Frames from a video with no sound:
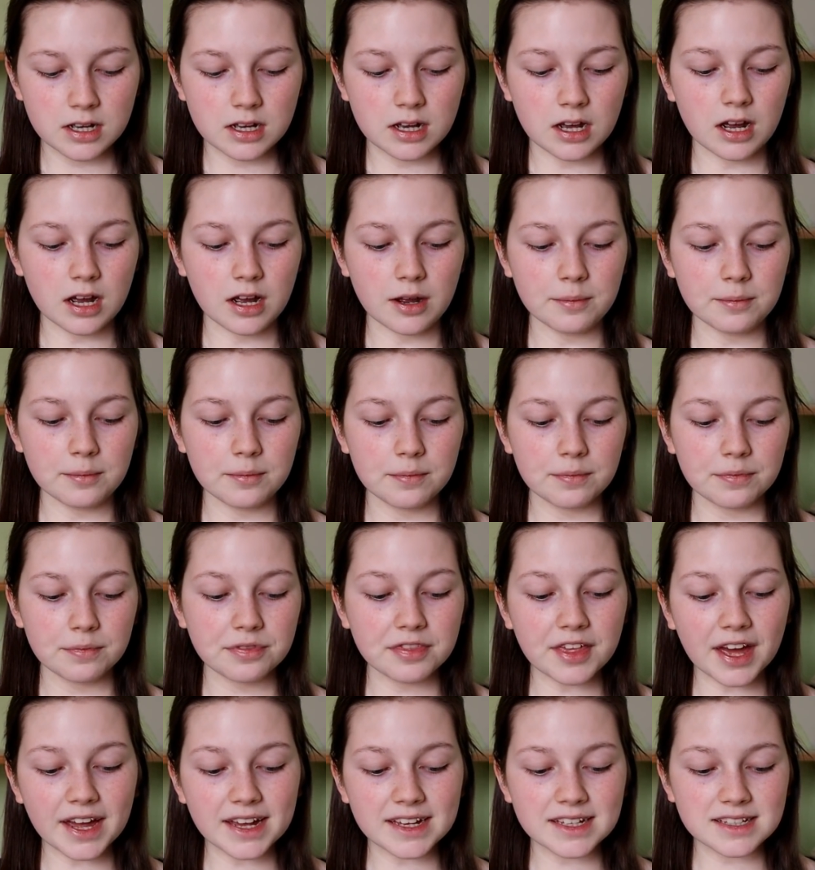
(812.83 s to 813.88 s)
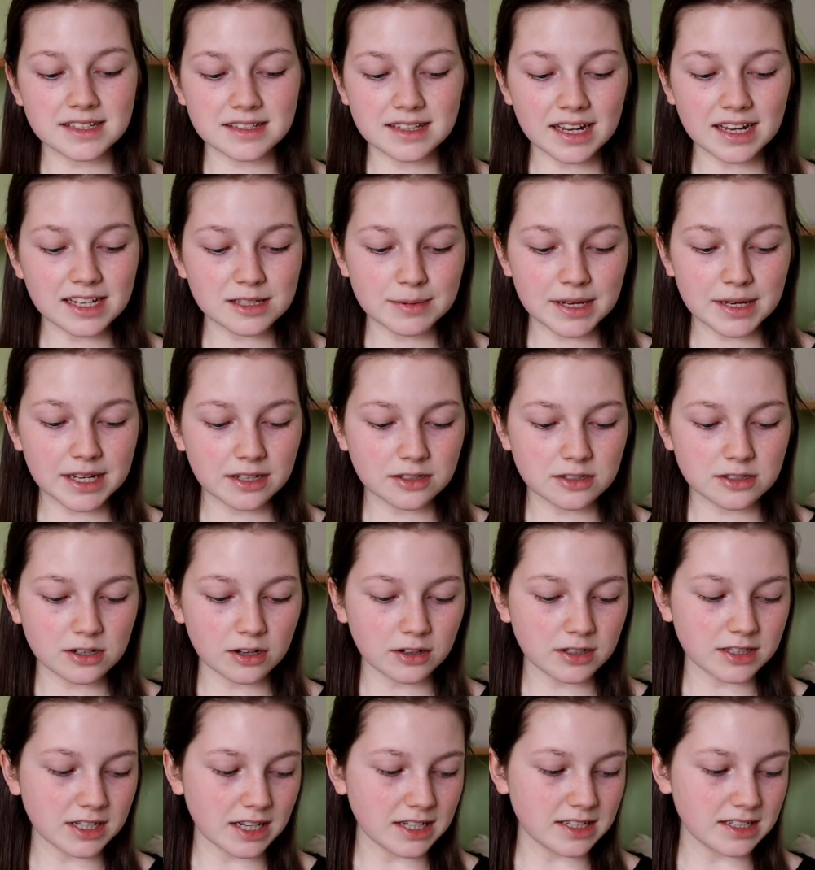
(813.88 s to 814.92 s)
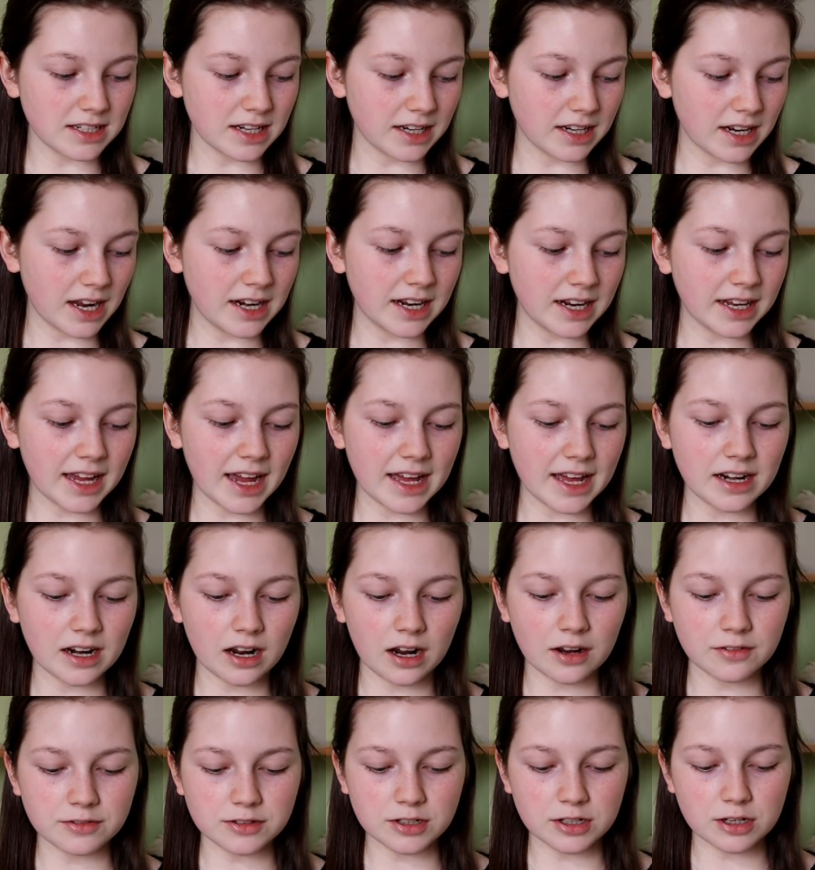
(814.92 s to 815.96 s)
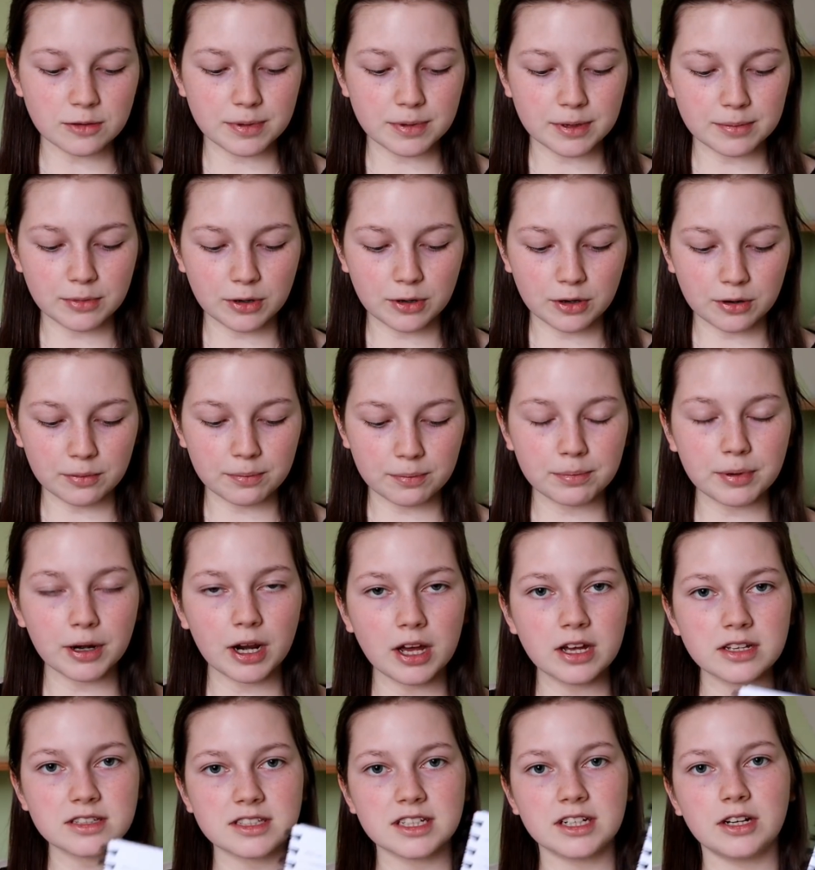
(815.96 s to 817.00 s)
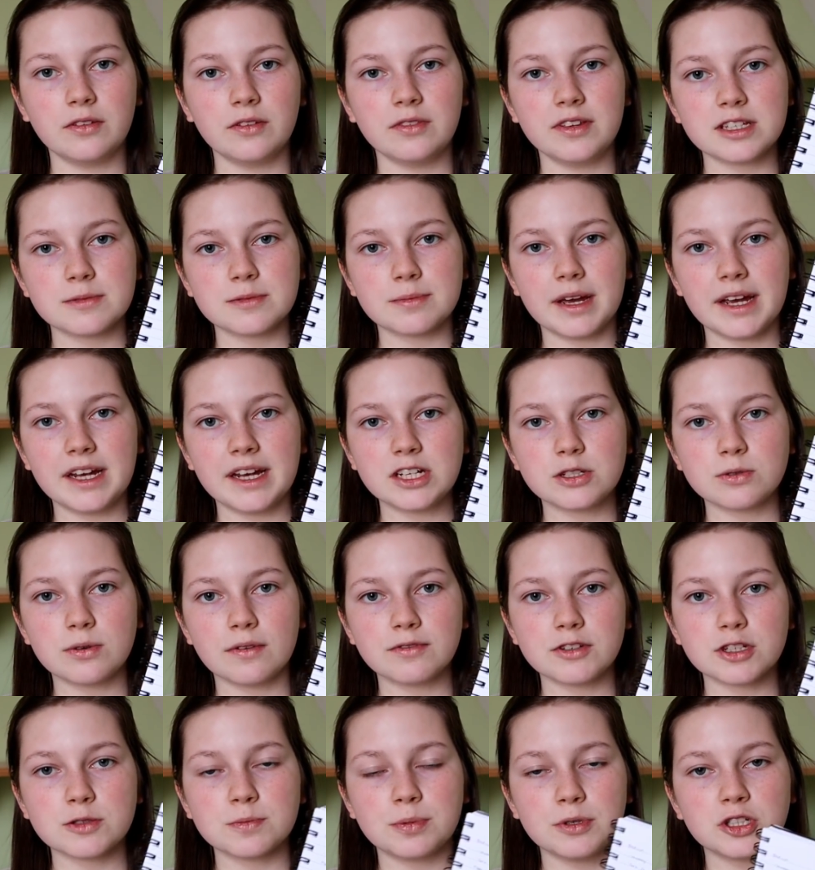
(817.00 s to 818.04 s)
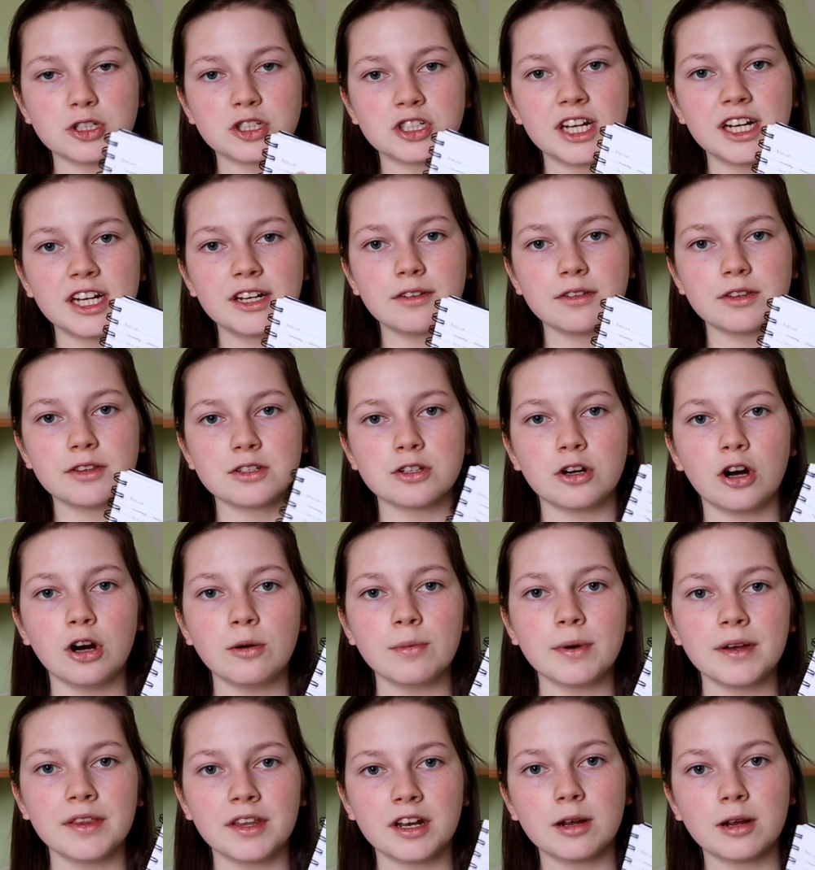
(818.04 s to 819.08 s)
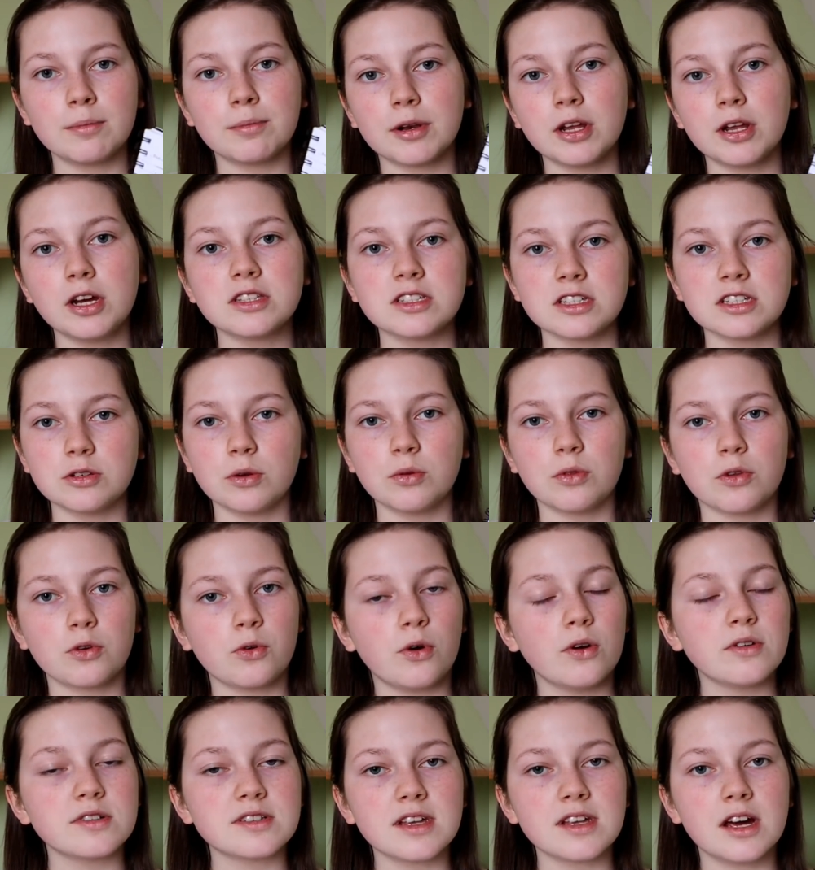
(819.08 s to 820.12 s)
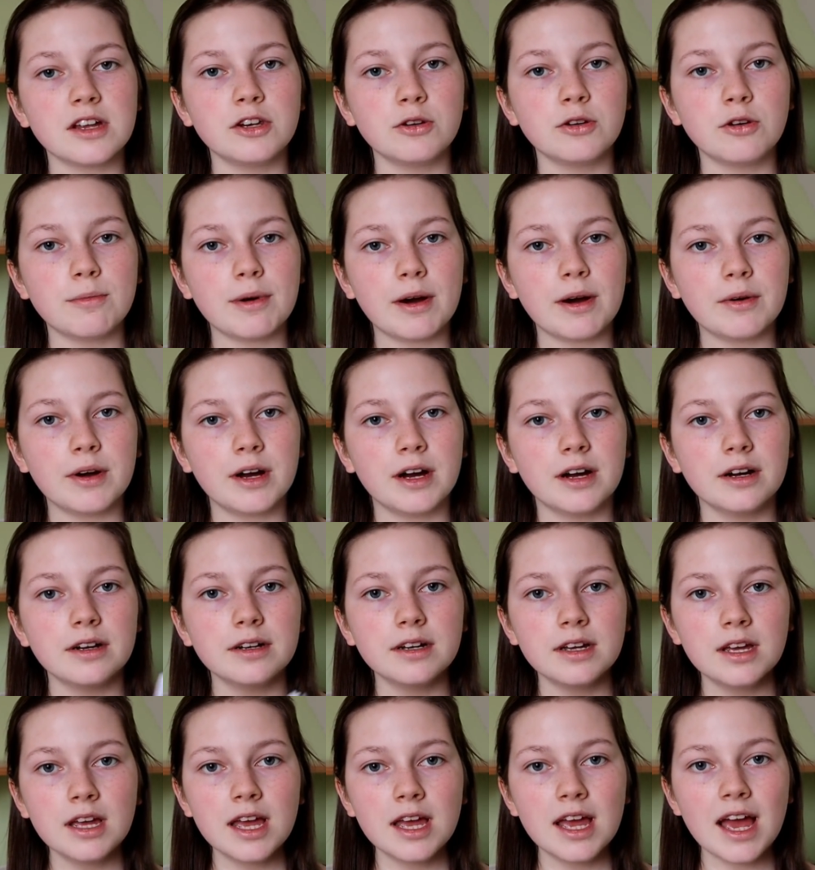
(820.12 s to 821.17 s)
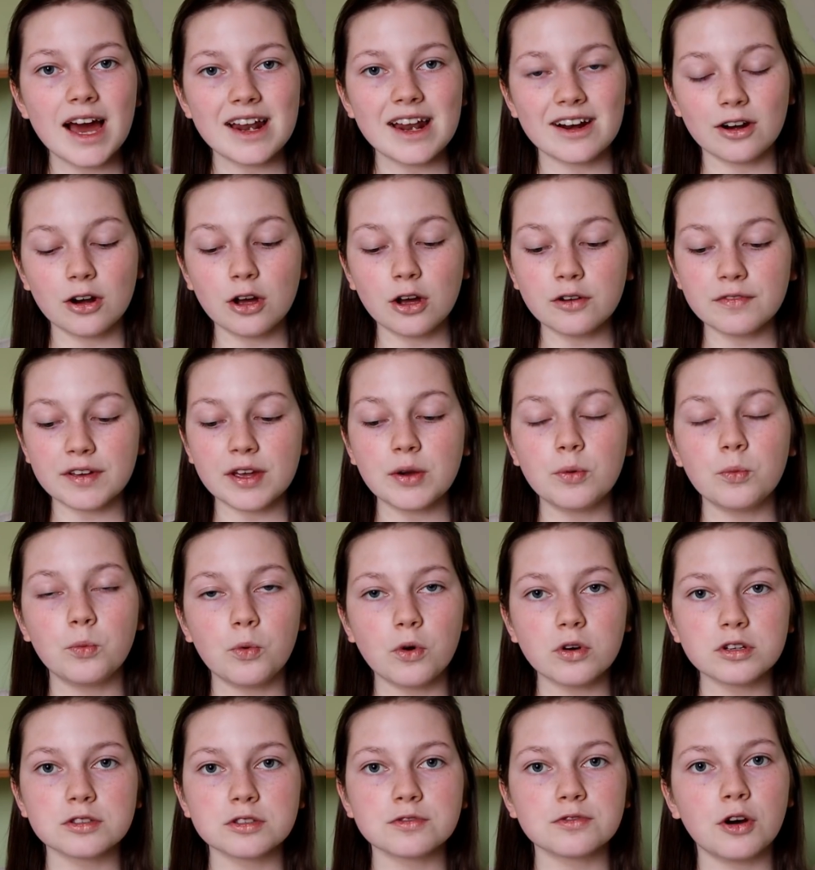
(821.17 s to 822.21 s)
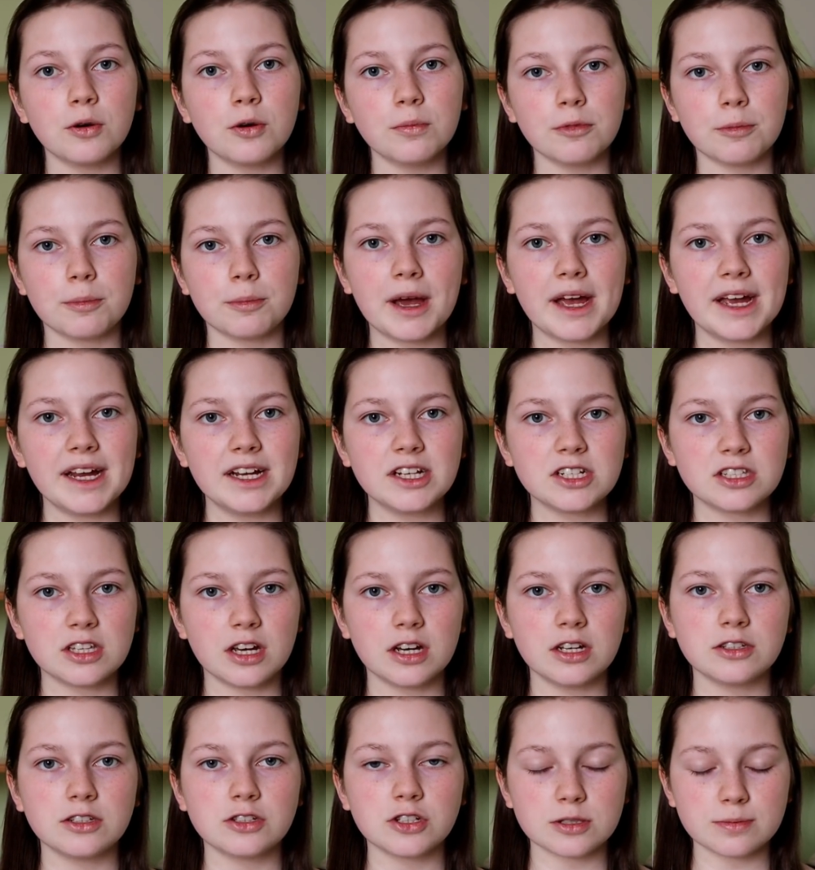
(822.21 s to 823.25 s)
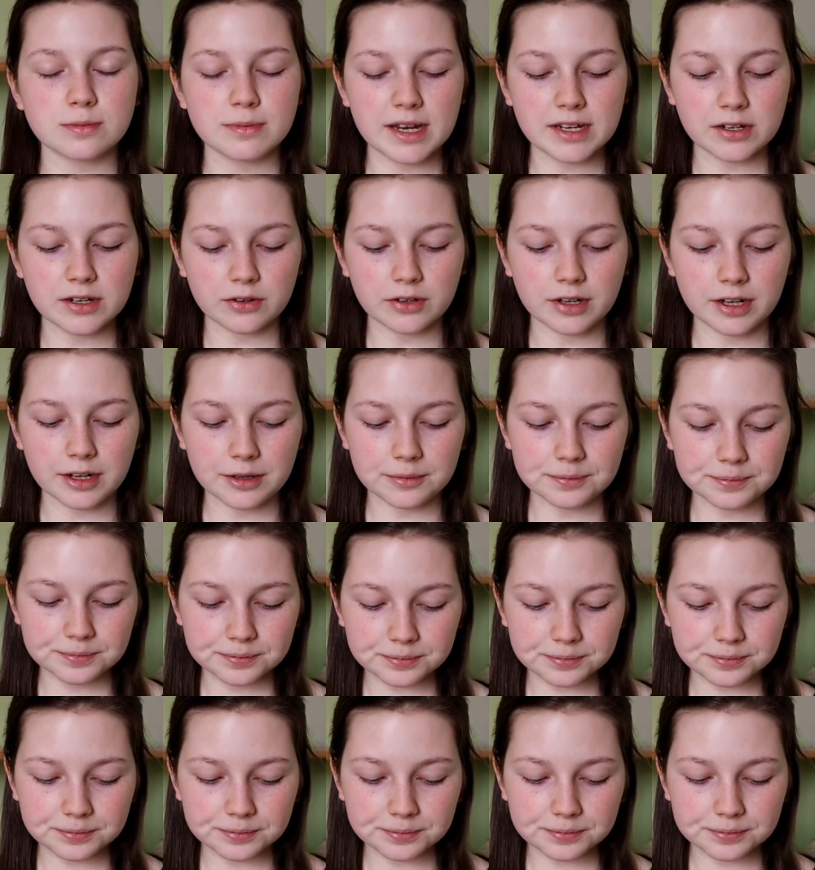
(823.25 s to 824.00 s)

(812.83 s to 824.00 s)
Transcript: That is me consolidating. And again, I've done a bit more blurting on this page, so I've just put Sheila at the top, and then I blurted all the quotes that I knew about her, and a lot of it was from the page that I just made on her.